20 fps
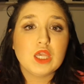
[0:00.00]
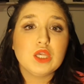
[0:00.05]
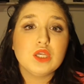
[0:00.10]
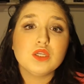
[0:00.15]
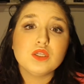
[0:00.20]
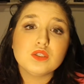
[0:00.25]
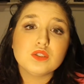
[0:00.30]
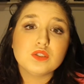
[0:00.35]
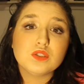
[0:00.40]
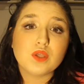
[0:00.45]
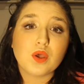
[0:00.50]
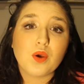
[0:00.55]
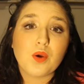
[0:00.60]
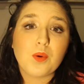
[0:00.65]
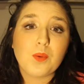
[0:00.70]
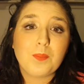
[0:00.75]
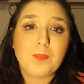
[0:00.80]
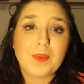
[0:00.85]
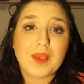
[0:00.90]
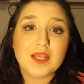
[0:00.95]

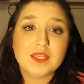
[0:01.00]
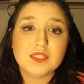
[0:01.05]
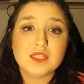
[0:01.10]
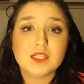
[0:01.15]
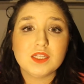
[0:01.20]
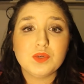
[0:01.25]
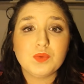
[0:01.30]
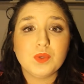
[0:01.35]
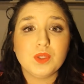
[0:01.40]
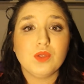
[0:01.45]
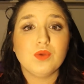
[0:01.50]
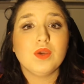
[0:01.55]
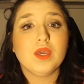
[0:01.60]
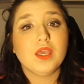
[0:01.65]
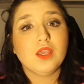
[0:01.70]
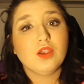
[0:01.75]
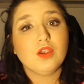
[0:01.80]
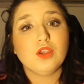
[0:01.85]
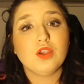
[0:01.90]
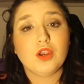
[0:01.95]
So basically
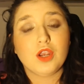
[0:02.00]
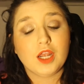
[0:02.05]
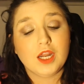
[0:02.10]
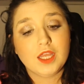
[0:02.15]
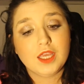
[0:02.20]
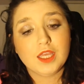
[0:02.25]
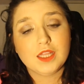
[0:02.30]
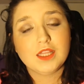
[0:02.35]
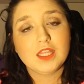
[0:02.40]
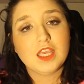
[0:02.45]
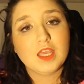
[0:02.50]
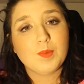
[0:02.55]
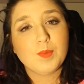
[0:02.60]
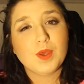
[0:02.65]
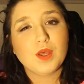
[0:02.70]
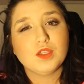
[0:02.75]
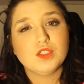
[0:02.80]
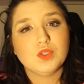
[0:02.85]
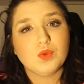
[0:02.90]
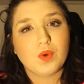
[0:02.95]
you're going to get the
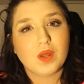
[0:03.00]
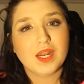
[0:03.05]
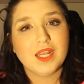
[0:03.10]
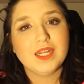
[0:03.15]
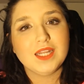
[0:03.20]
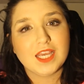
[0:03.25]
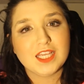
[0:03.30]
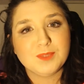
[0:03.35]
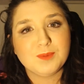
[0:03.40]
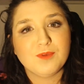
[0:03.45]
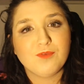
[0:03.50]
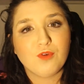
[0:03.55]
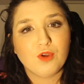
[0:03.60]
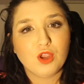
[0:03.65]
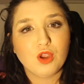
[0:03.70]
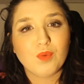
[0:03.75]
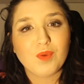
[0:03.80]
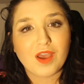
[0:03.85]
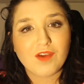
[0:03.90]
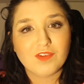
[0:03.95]
email 20 days before
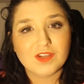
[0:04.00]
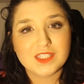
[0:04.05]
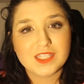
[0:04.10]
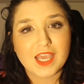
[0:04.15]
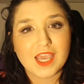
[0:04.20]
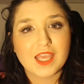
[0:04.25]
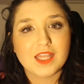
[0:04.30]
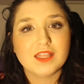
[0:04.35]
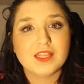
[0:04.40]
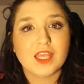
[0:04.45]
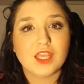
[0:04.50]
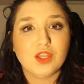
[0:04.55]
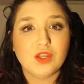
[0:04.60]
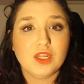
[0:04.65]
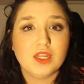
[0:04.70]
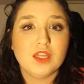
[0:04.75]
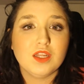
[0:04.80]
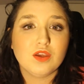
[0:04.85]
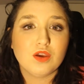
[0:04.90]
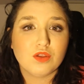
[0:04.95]
your arrival date that you
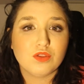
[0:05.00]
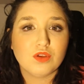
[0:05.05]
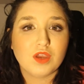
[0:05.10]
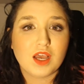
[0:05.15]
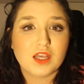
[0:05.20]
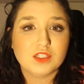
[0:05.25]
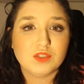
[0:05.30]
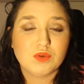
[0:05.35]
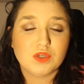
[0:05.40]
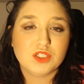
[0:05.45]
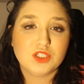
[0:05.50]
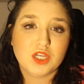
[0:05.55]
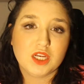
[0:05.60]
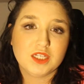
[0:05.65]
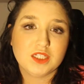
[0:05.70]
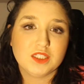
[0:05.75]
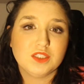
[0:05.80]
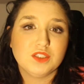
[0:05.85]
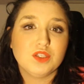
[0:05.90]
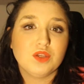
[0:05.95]
need to go through housing
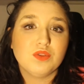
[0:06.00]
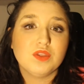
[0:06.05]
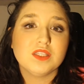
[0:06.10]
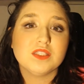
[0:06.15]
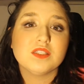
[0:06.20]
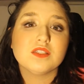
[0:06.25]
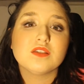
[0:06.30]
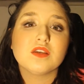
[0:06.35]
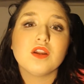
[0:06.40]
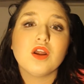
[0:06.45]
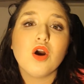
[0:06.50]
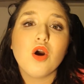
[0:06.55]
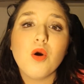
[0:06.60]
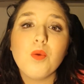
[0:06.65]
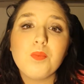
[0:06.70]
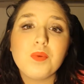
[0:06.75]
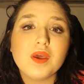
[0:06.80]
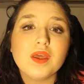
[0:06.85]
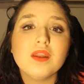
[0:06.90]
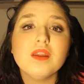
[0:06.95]
registration. So this is going to
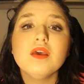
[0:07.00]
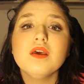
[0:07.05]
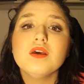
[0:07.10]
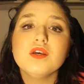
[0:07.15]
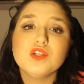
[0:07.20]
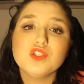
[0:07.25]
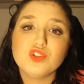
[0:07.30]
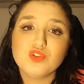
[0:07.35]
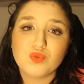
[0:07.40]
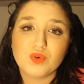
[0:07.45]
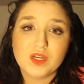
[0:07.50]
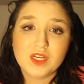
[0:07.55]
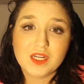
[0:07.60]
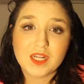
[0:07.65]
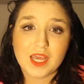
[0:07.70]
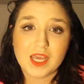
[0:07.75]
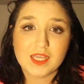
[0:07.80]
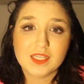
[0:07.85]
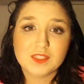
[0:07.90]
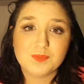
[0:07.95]
open 20
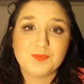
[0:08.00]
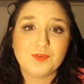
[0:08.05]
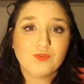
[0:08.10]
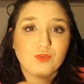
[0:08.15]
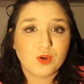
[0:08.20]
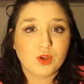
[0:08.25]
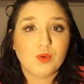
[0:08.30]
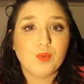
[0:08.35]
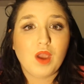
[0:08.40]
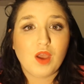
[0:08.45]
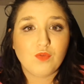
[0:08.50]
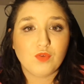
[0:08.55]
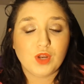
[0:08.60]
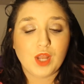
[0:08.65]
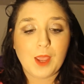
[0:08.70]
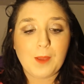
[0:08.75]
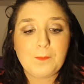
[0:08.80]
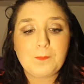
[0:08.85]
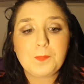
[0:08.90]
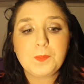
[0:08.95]
days before your arrival
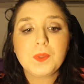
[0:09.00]
date.